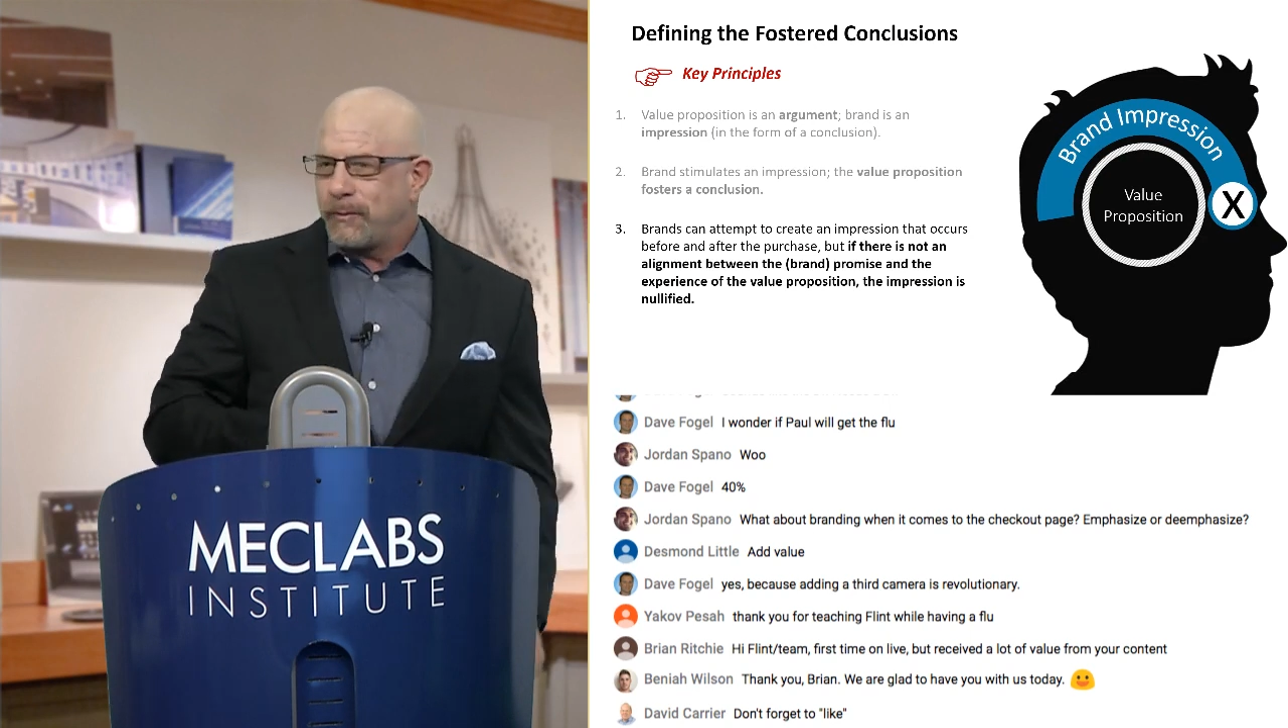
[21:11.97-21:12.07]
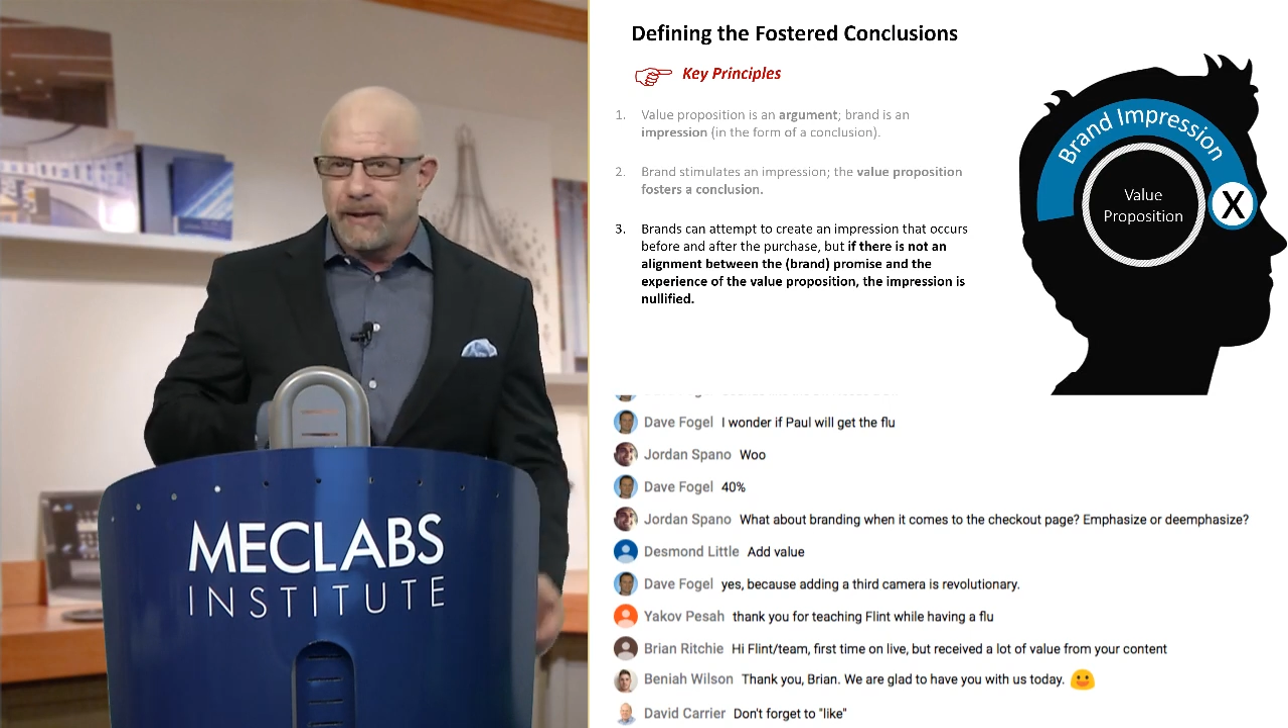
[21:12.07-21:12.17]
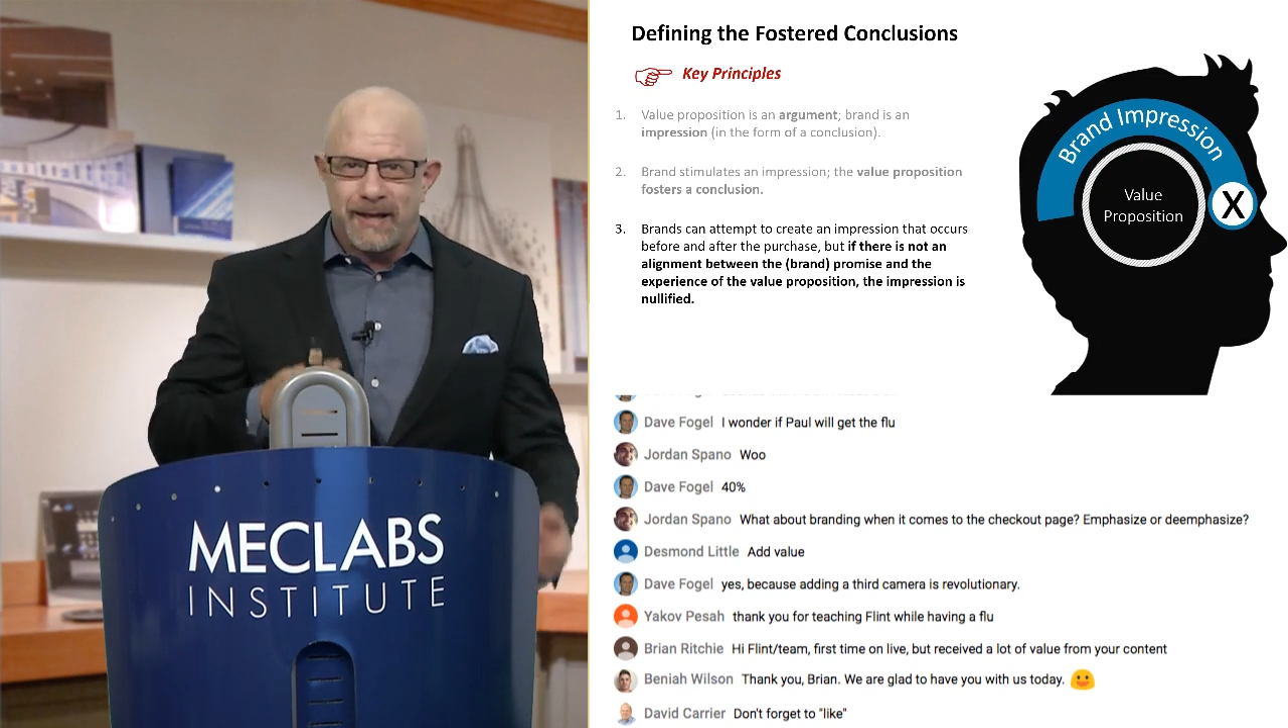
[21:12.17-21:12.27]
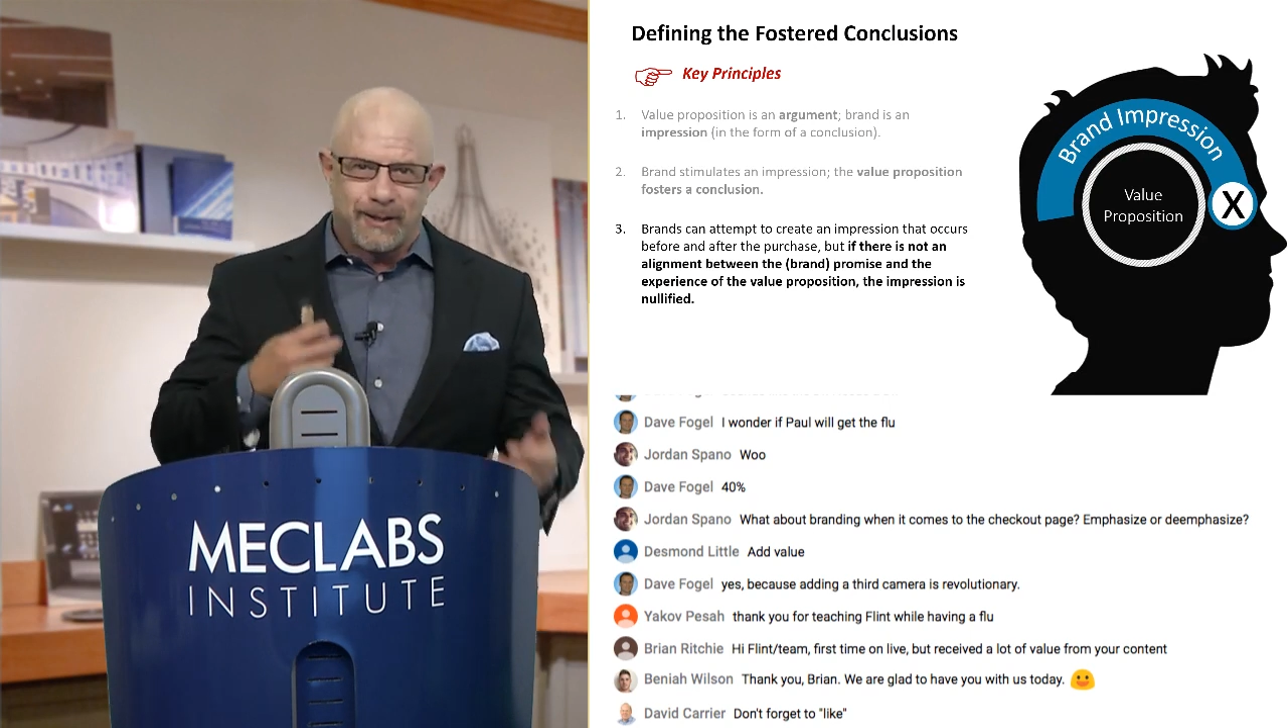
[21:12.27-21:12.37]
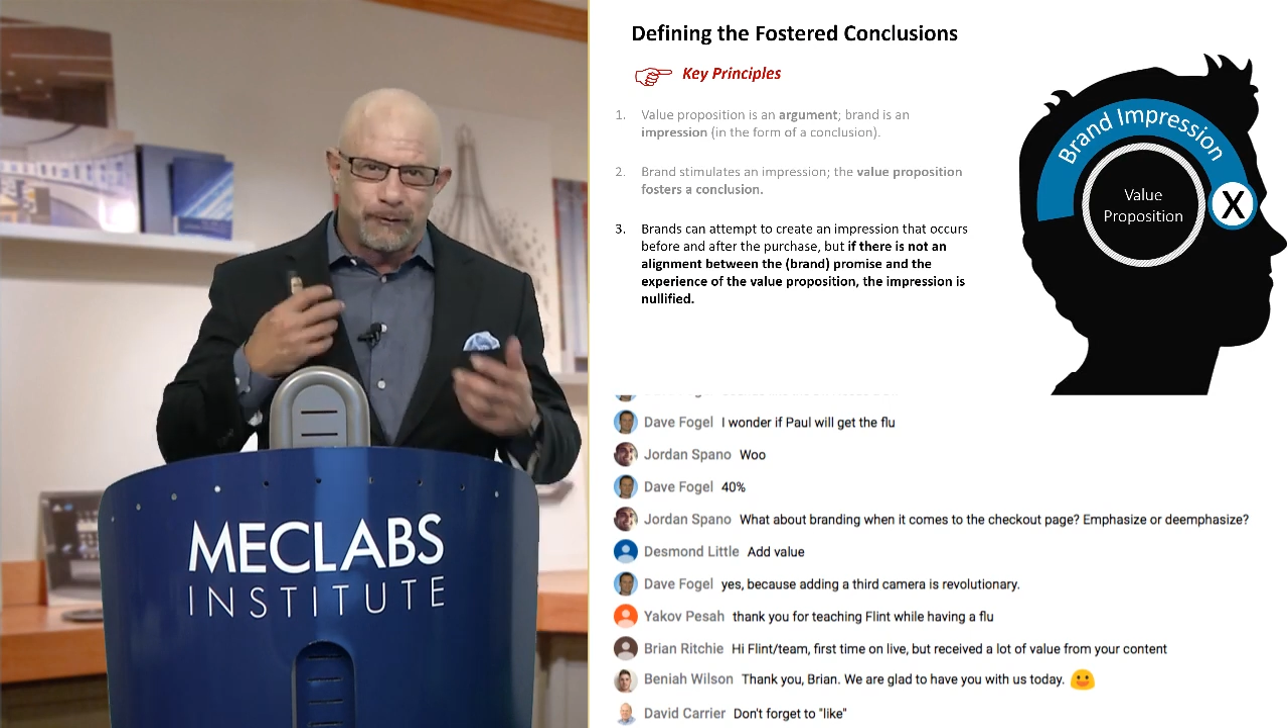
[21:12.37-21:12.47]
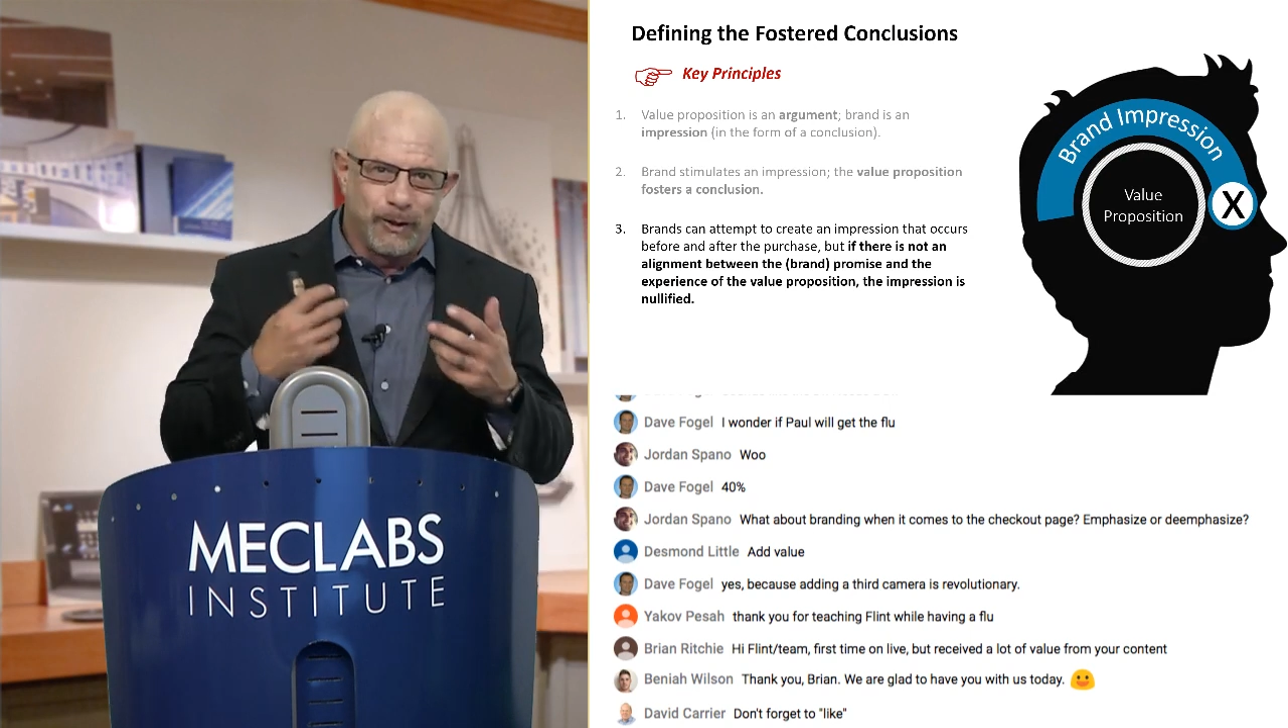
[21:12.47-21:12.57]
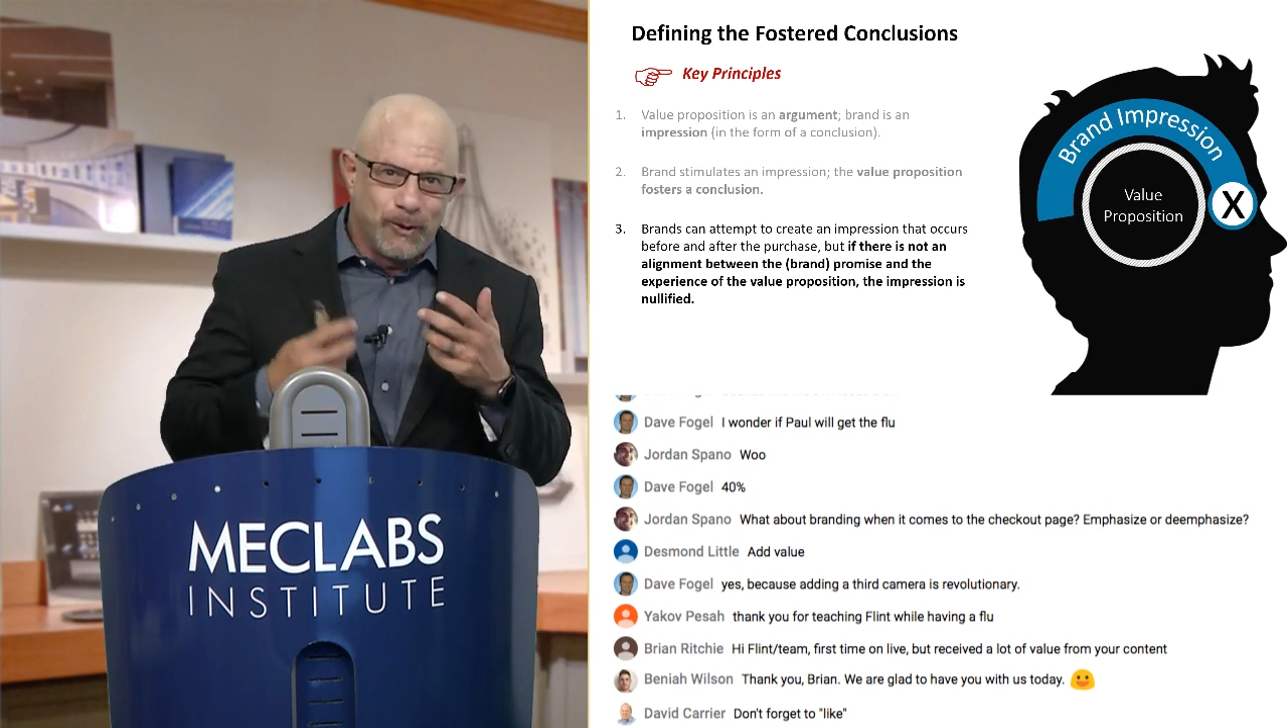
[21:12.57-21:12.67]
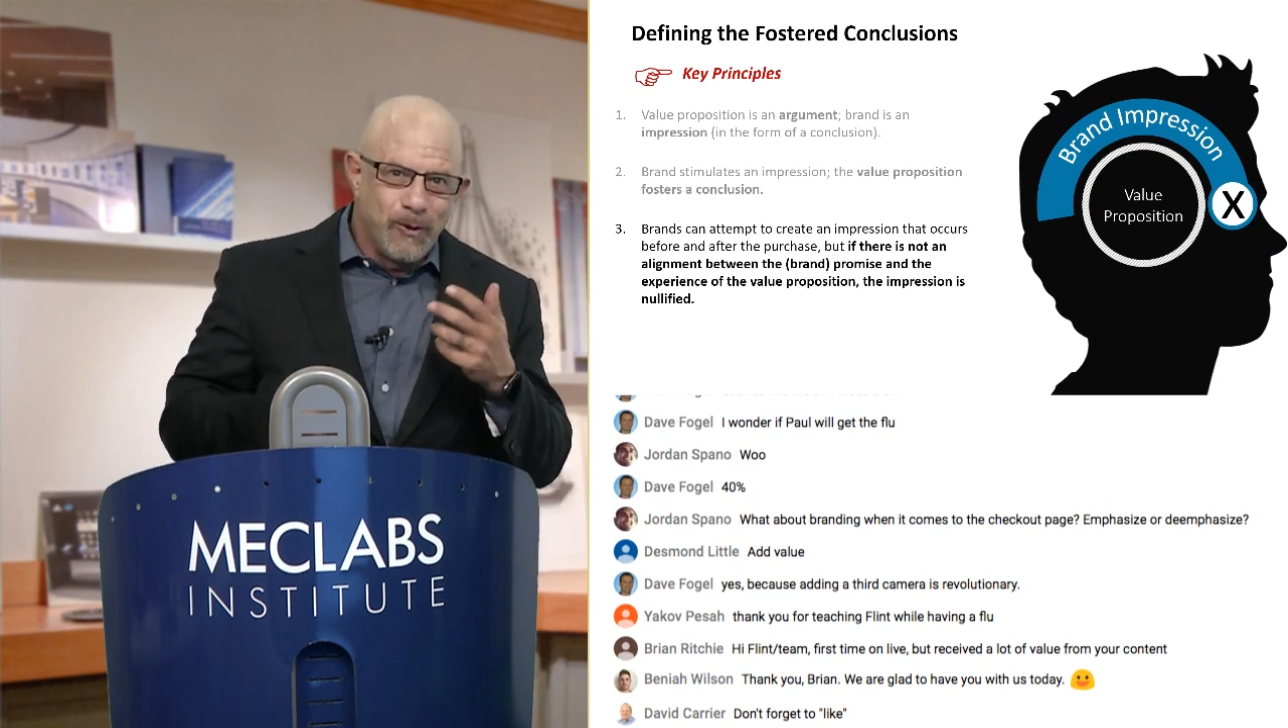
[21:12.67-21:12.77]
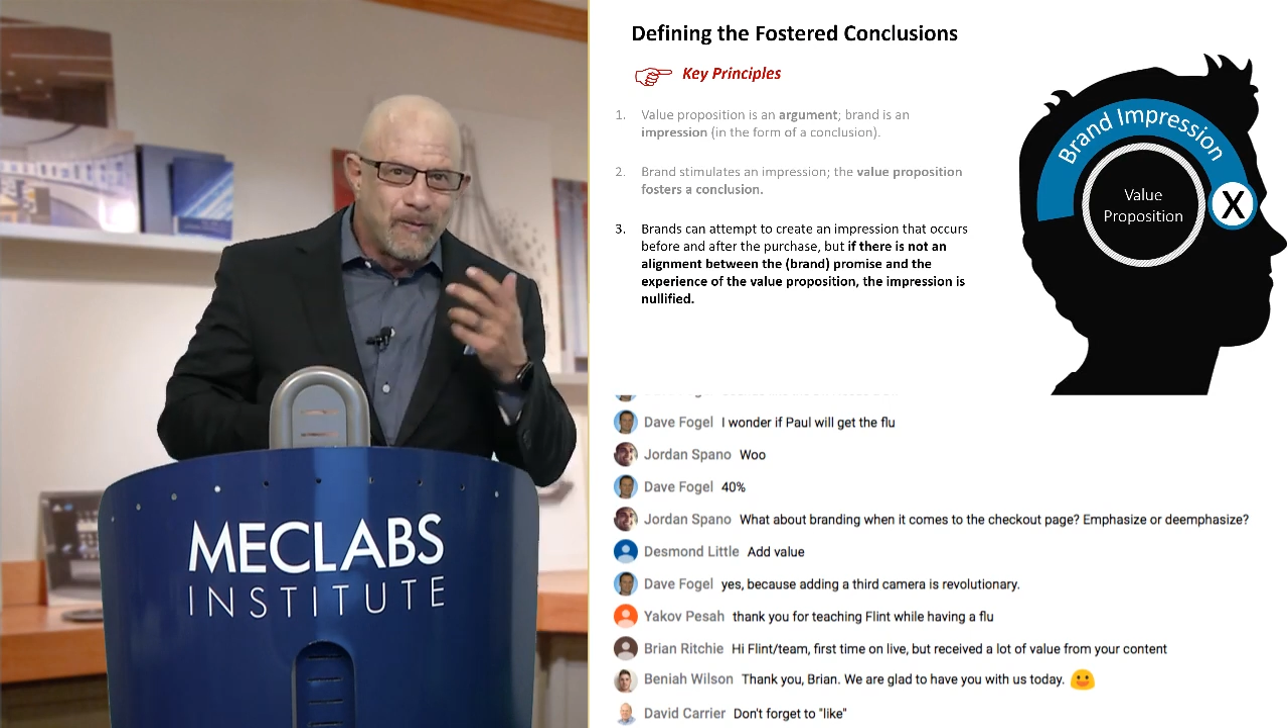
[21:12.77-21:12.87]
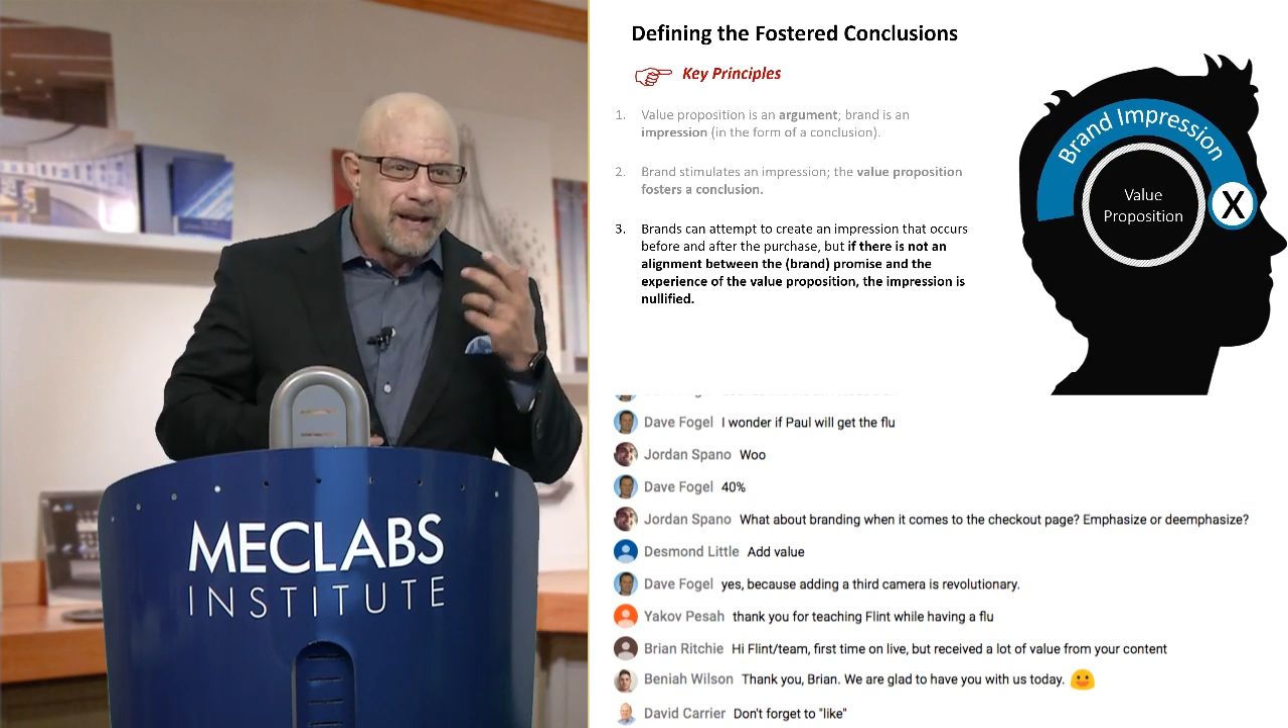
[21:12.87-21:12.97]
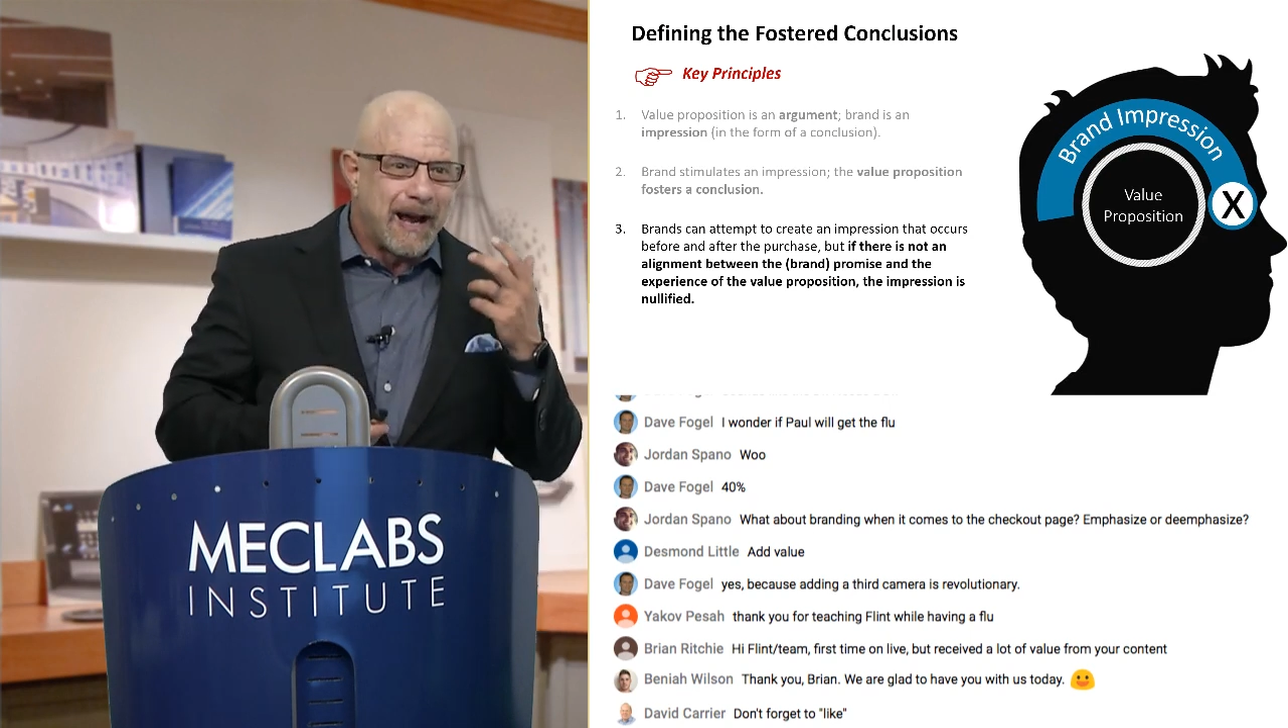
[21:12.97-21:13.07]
with this flu,